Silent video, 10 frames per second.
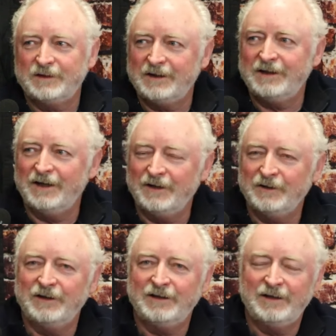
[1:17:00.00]
you know.
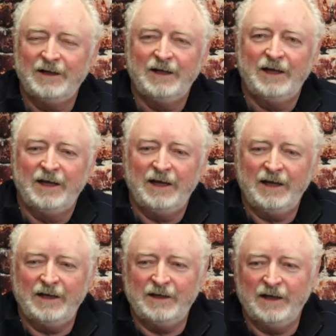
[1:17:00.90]
Yeah, yeah.
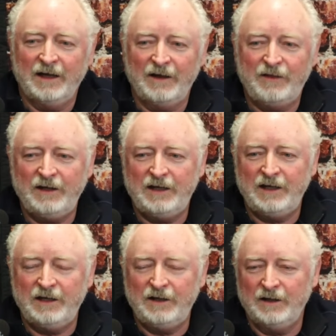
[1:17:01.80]
And uh, I think
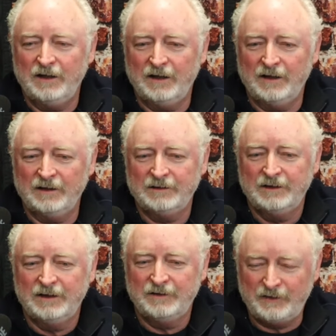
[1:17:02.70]
he uh,
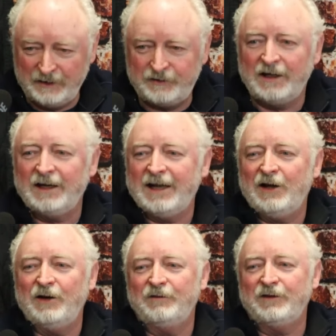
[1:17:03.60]
he settled
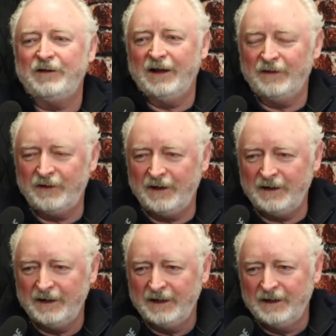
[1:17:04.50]
down after that.
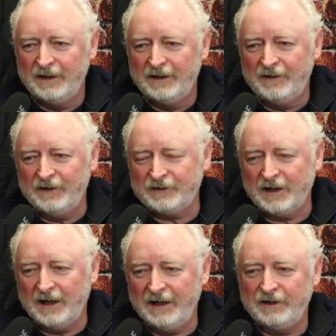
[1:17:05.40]
That this
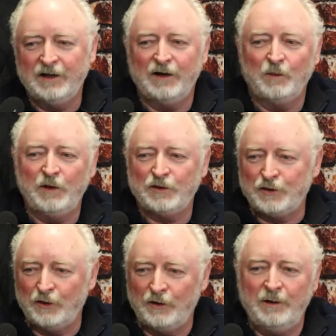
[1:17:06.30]
guy had kind of
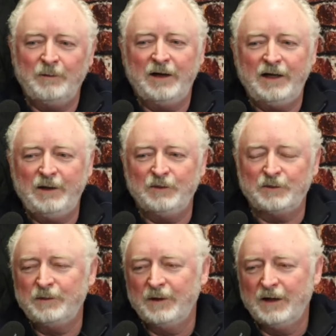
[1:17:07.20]
reassured him that he was
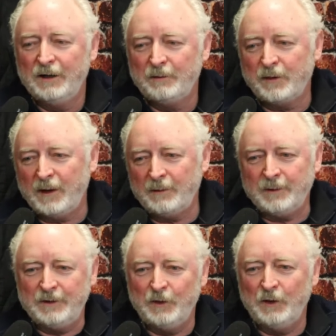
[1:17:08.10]

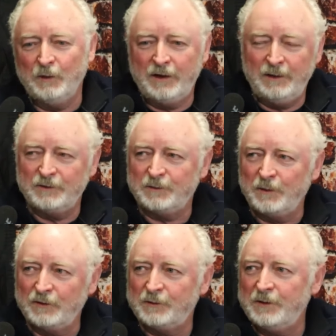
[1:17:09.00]
probably doing what he was
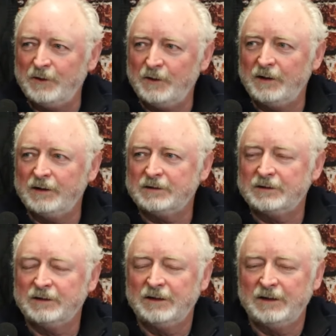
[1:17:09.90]
supposed to be doing.
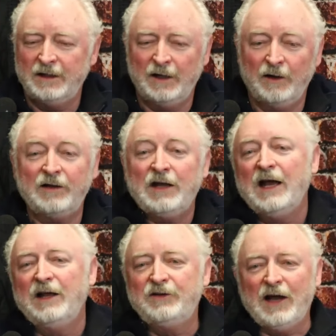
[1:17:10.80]
Yeah. You know, I
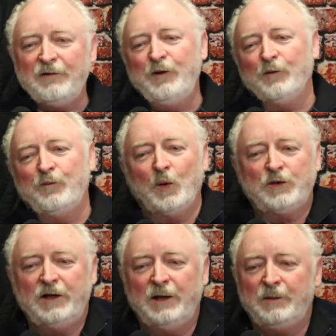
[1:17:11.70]
see. I feel
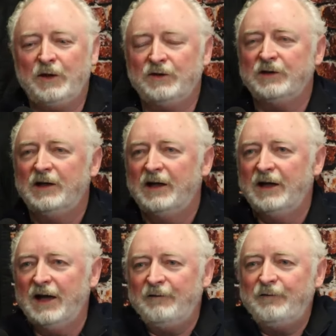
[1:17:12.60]
fortunate because
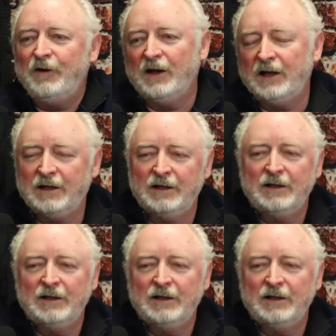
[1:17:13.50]
I feel like